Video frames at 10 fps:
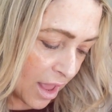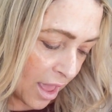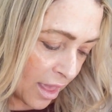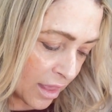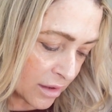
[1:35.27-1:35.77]

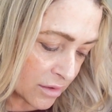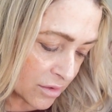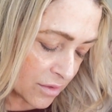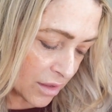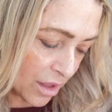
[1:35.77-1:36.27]

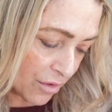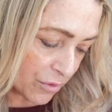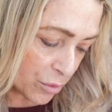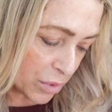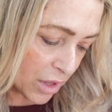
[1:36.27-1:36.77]
and the
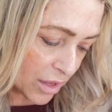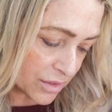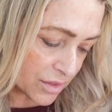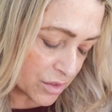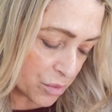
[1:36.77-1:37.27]
Kefir
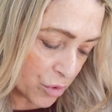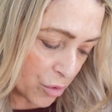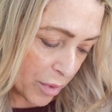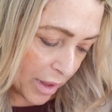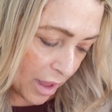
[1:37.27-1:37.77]
Plus is a
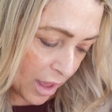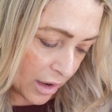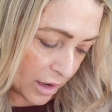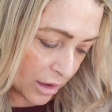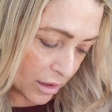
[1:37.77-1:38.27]

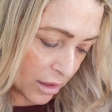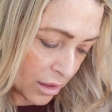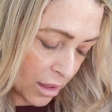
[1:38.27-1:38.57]
probiotic.